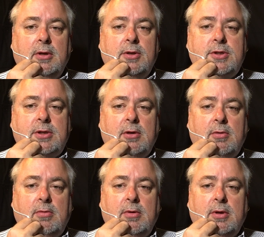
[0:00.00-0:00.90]

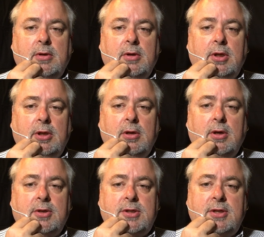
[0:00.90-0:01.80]
So
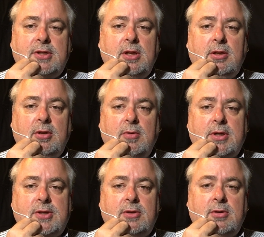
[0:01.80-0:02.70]
Assistant U
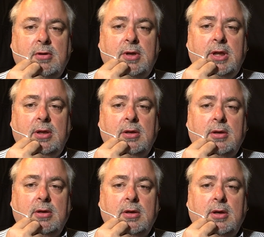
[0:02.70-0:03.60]
S Attorney
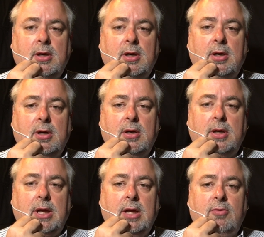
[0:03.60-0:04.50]
uh,
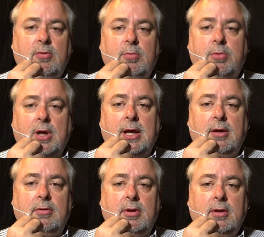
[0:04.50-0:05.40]
Andrew
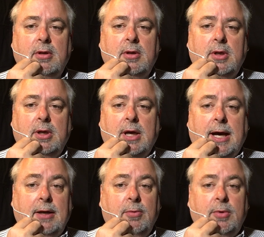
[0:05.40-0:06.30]
Brown,
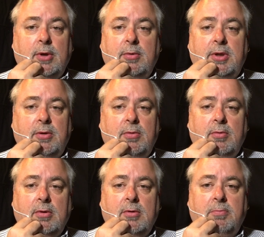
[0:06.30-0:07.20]
I don't know
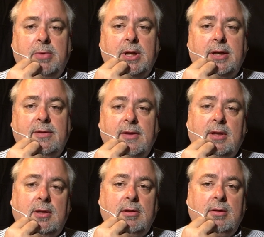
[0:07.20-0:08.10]
you, but I
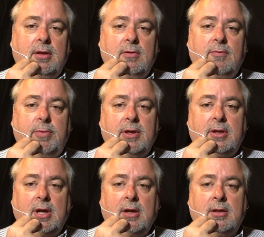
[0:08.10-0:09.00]
think you've
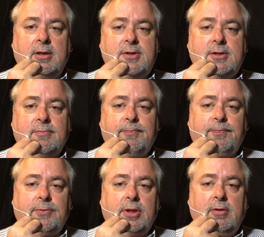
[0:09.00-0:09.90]
been careless.
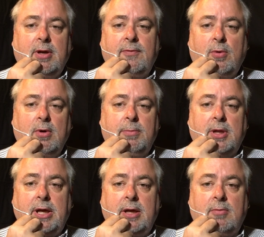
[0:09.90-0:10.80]
You have
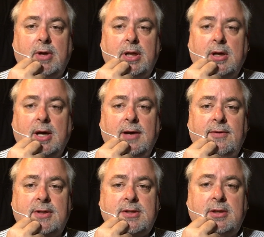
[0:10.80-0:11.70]
horrible handwriting,
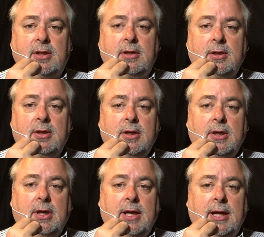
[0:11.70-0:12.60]
obviously,
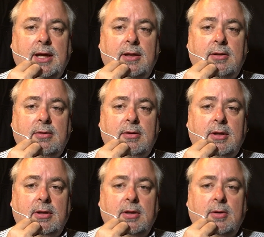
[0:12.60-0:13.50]
and
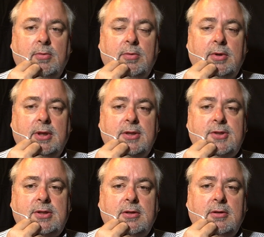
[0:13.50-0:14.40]
you know
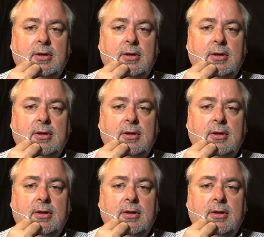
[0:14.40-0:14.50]
this.